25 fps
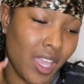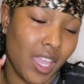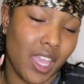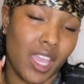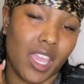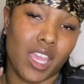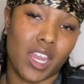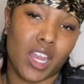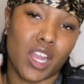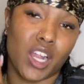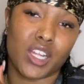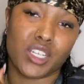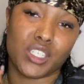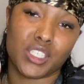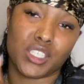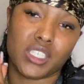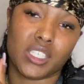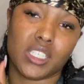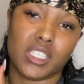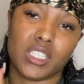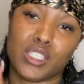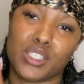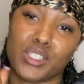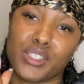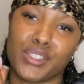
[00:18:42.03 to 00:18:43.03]
And her
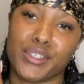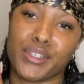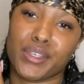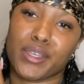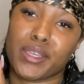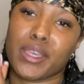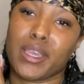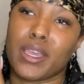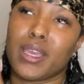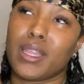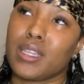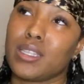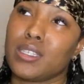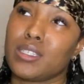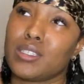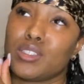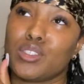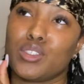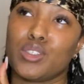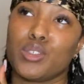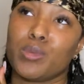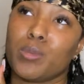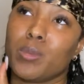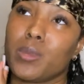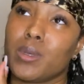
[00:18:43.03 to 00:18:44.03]
shit took at least
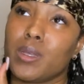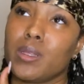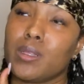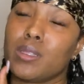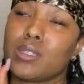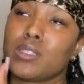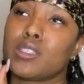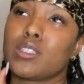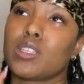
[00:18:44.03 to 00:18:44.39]
2 months.